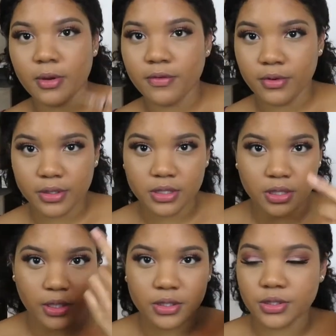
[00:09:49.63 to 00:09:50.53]
My forehead's
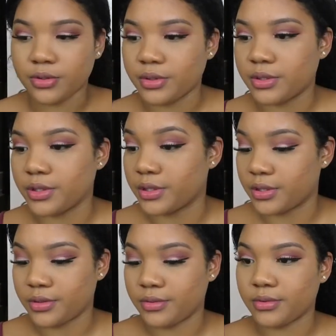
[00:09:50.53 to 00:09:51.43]
dark, so it
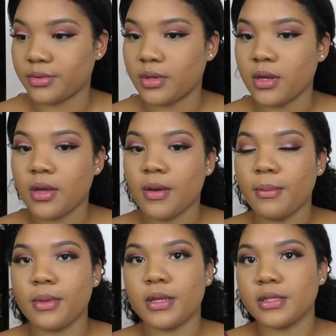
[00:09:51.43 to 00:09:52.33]
just
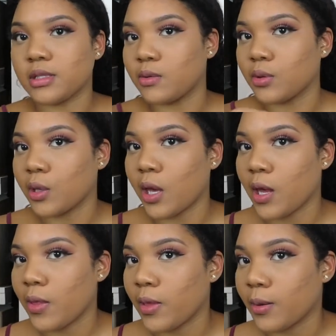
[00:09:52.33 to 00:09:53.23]
blends in with
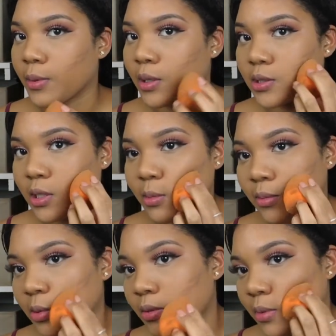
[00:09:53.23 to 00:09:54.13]
that. And then I'm going to take my
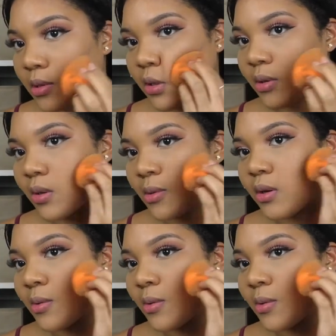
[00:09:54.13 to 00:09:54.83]
beauty blender